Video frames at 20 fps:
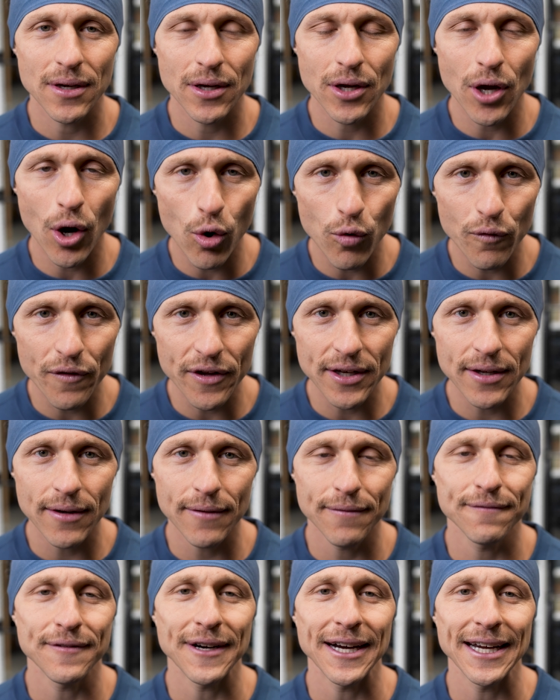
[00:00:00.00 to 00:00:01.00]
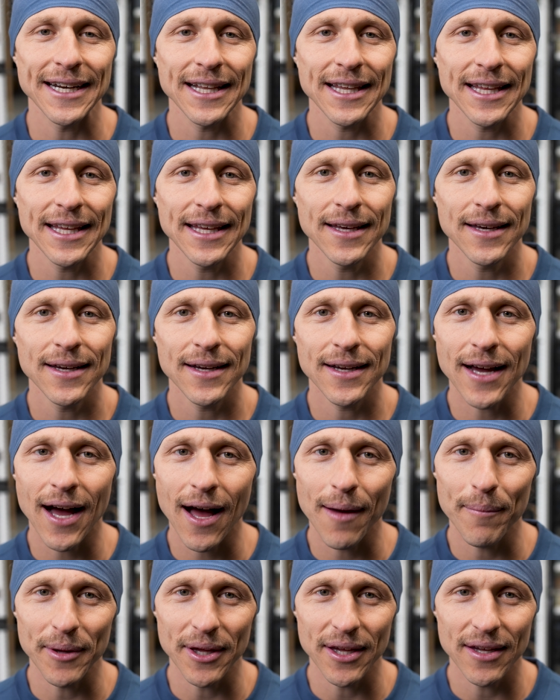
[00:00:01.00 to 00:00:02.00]
COVID finally
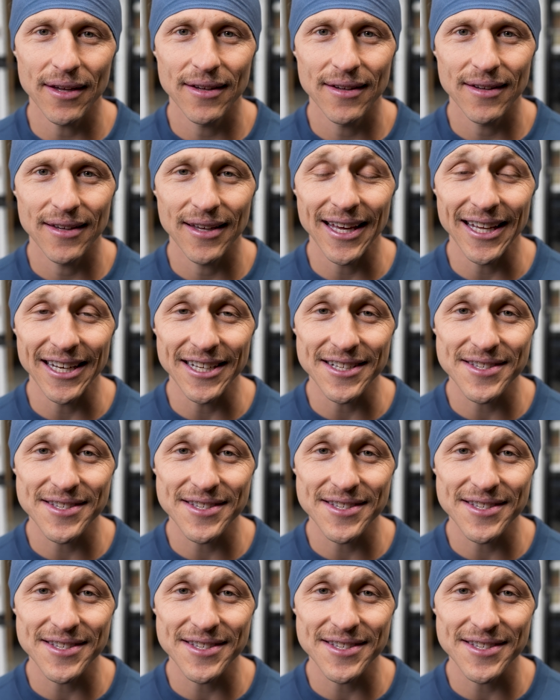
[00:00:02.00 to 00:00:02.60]
got me, and